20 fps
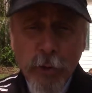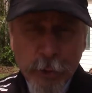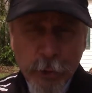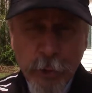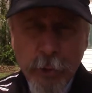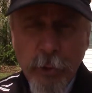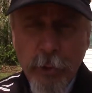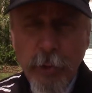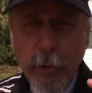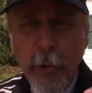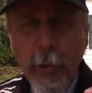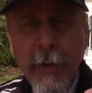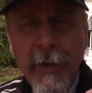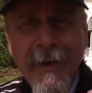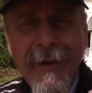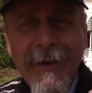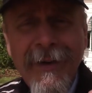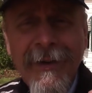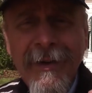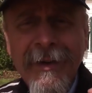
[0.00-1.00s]
true
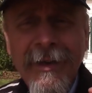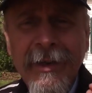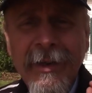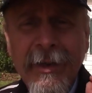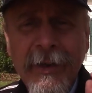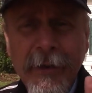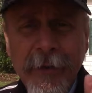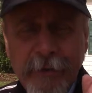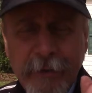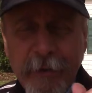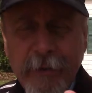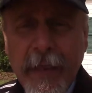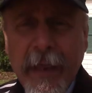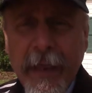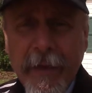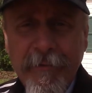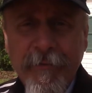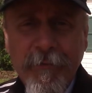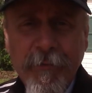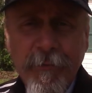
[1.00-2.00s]
to
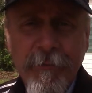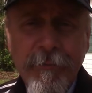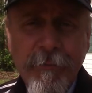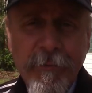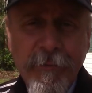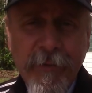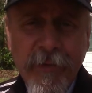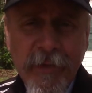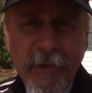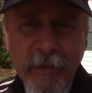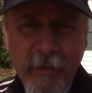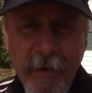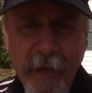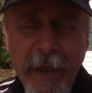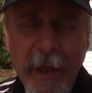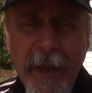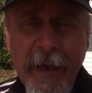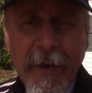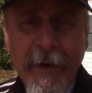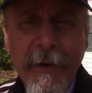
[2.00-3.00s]
that
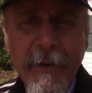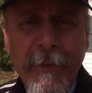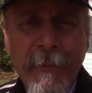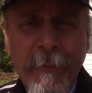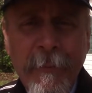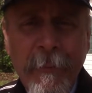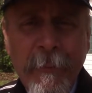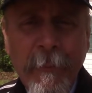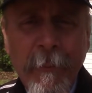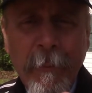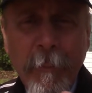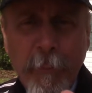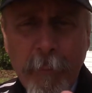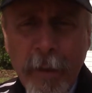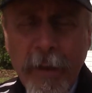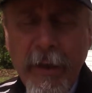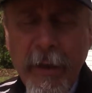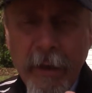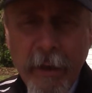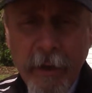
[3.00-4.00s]
set being